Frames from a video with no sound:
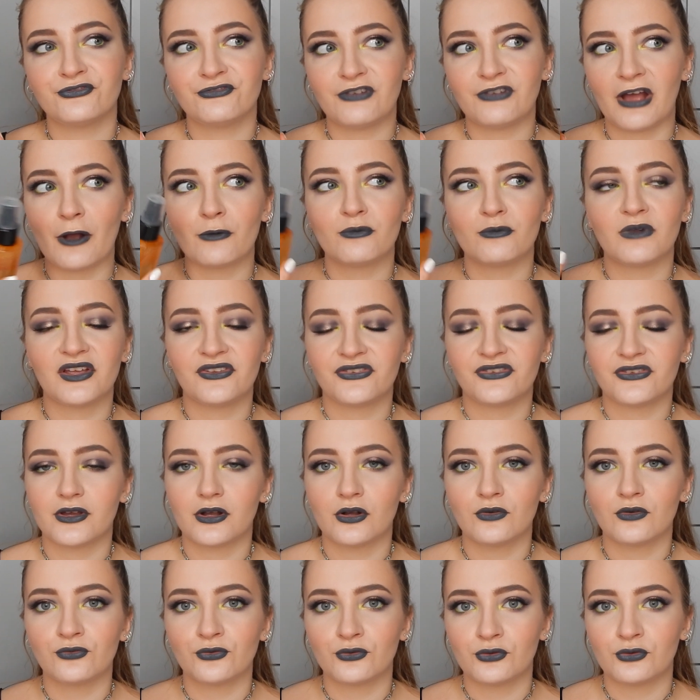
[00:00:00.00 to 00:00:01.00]
found
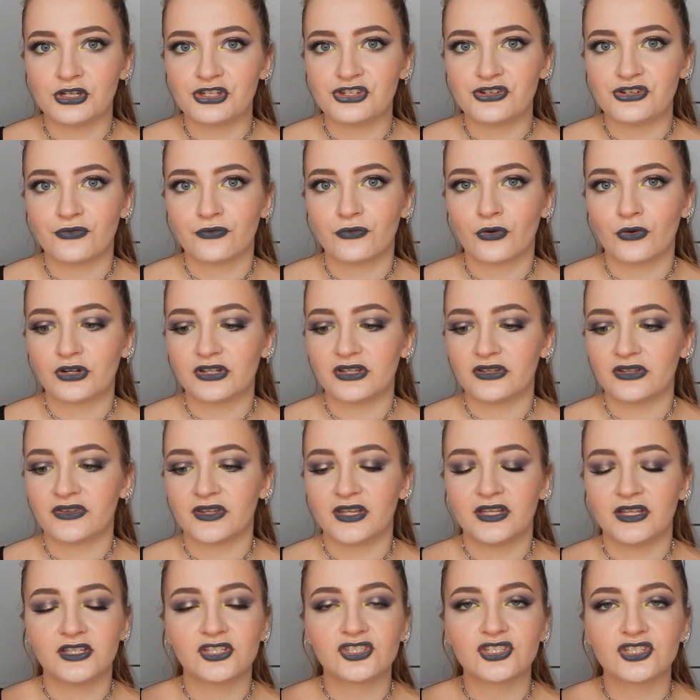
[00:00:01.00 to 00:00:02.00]
myself reaching for this.
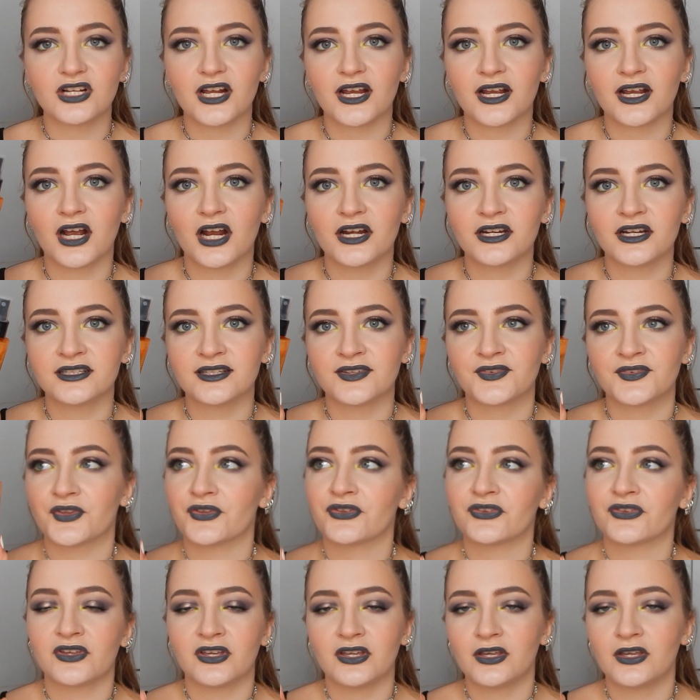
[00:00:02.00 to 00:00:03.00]
Initially, I got it as a
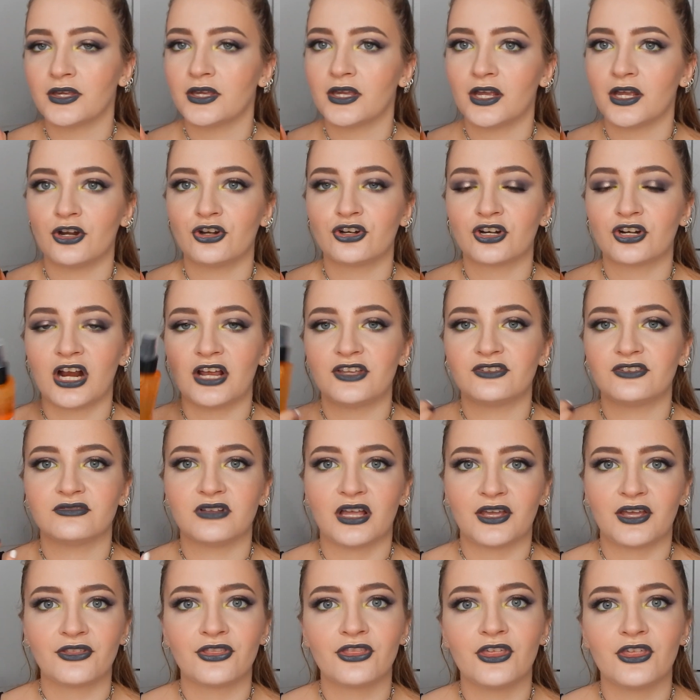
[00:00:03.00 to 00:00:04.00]
skincare kind of
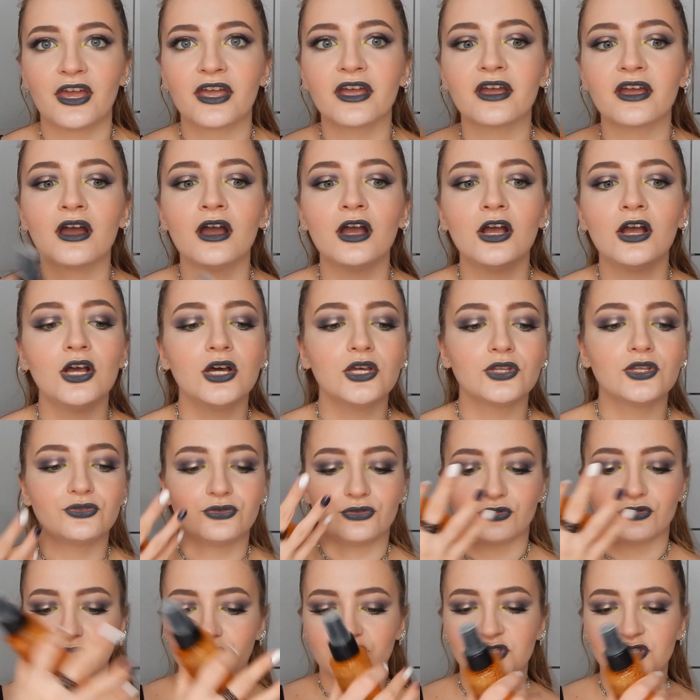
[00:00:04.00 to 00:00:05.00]
like thing
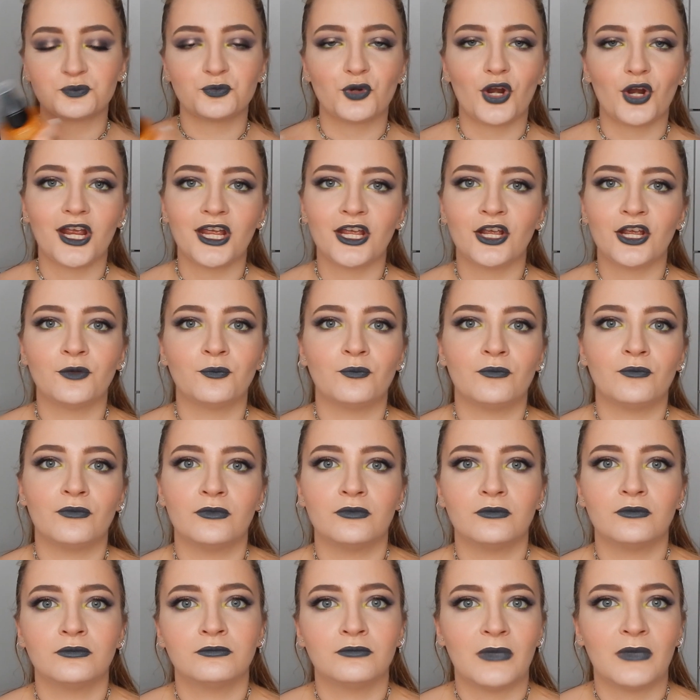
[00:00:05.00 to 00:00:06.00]
to spray
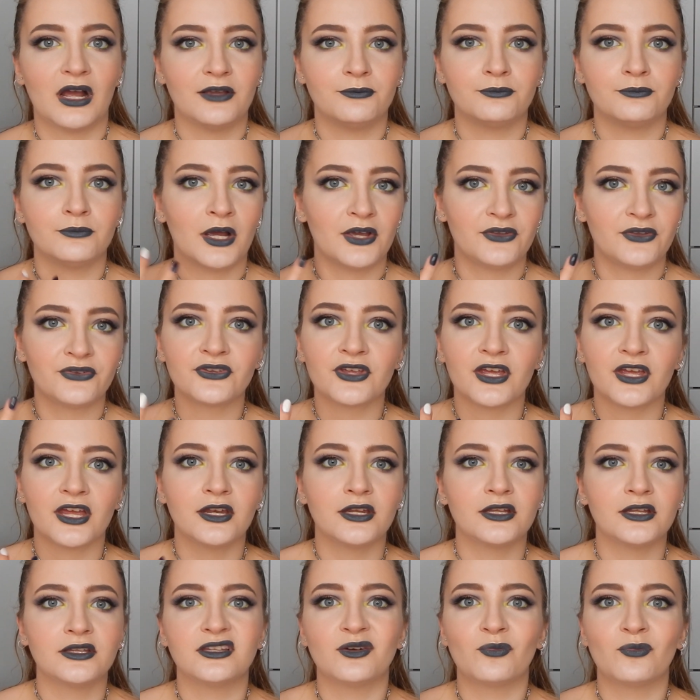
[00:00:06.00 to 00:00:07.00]
my, my
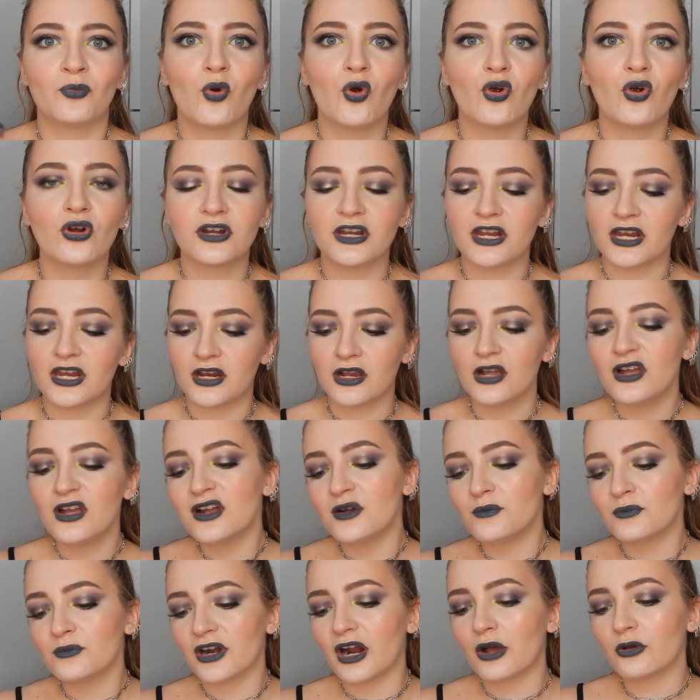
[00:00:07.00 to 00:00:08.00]
skin in the morning,
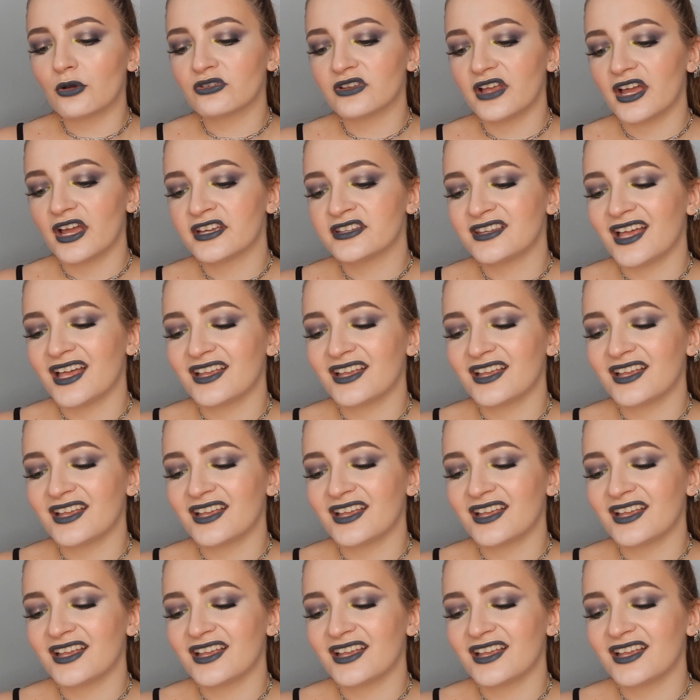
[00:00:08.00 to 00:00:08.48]
but I was like,